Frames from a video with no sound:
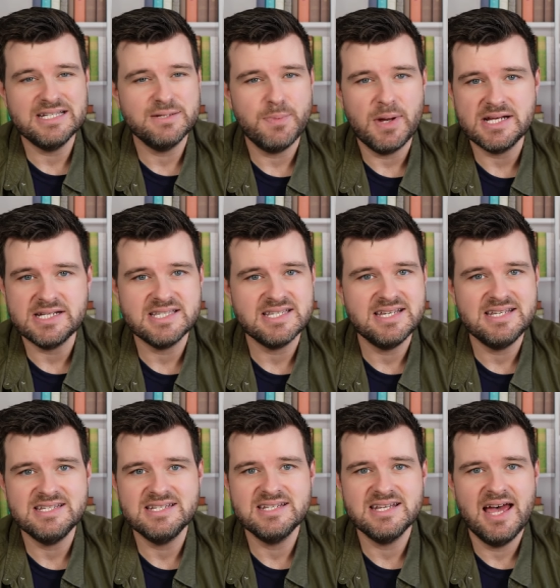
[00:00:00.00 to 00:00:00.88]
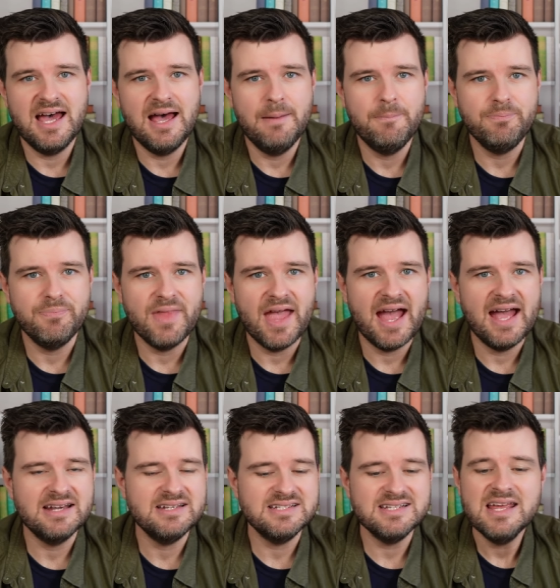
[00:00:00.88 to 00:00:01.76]
spices
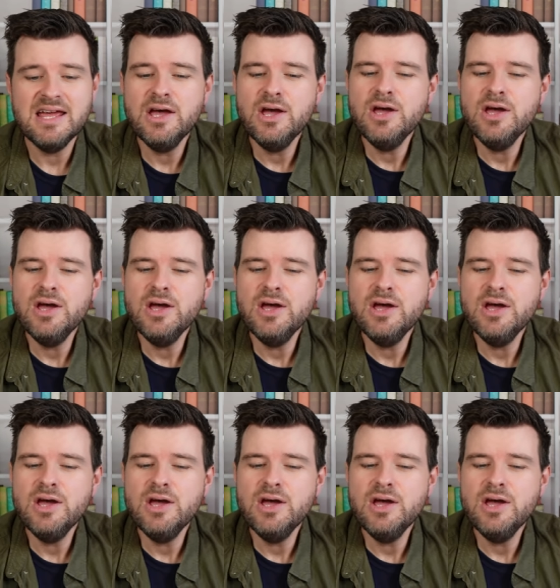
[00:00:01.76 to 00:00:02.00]
and